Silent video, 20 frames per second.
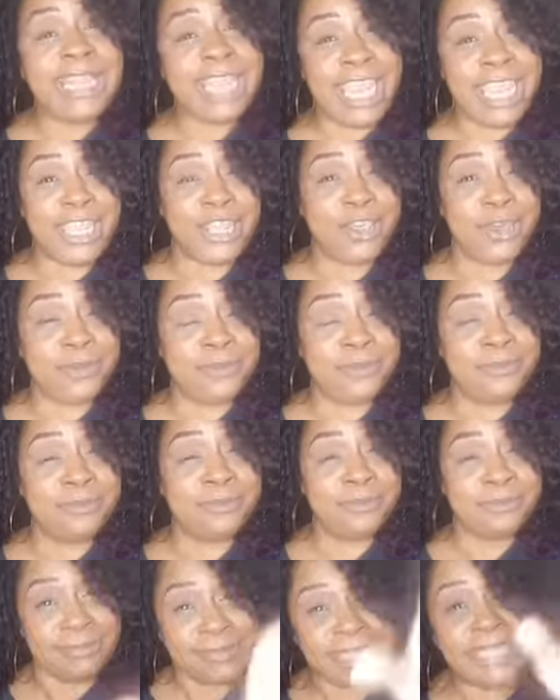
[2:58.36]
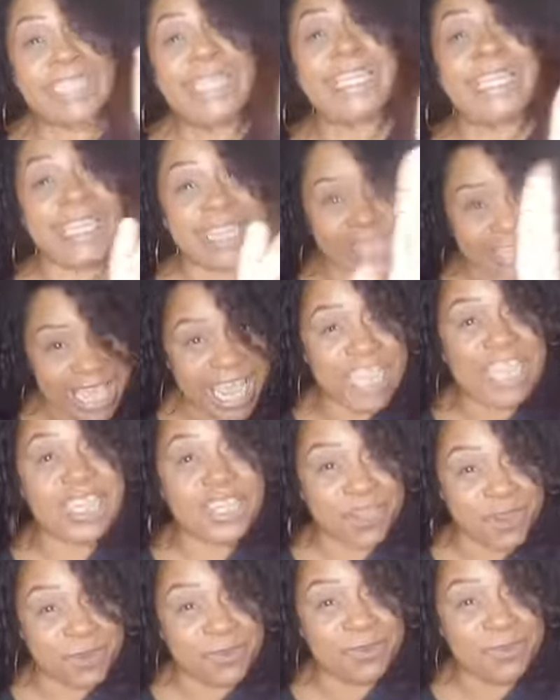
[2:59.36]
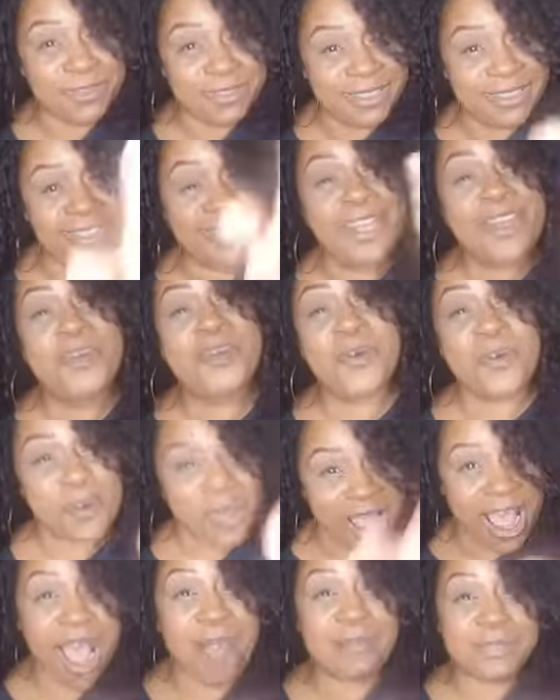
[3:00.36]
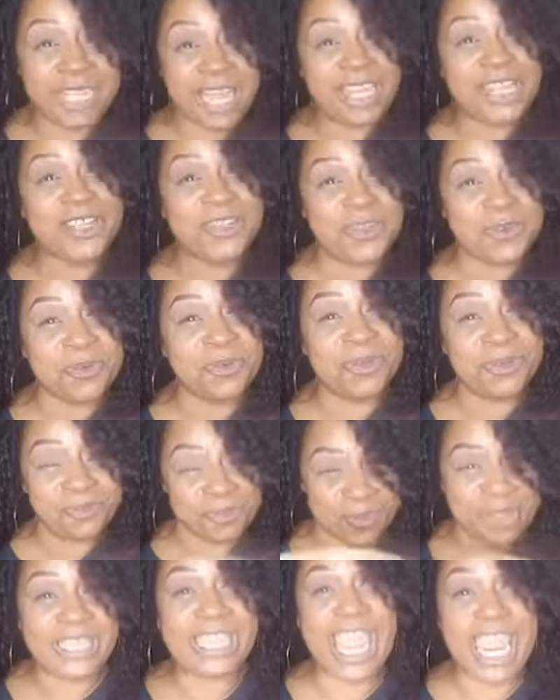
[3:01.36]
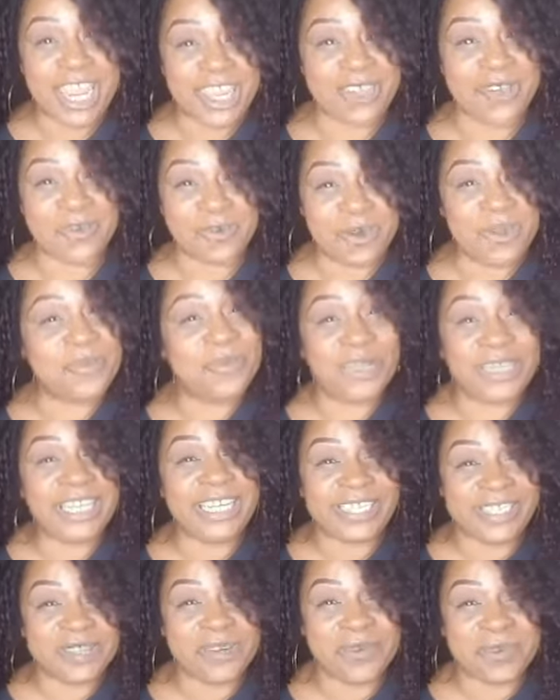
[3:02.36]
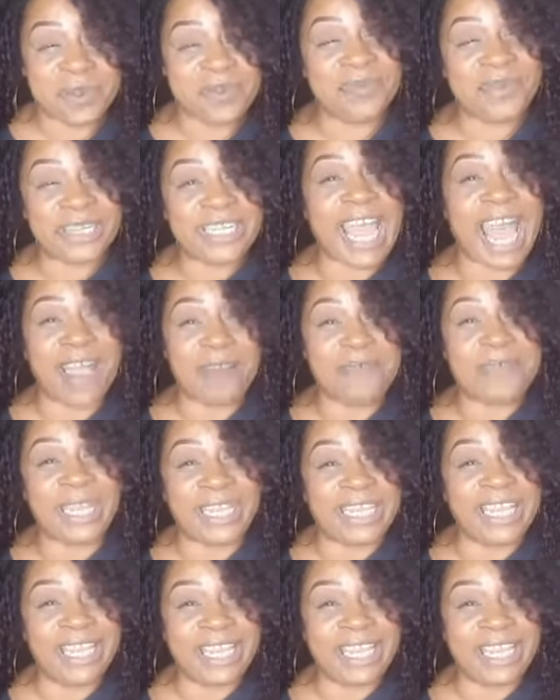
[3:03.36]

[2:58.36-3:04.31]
thank you. Thank you. I'm telling you, we thank you. We really do. We really, I mean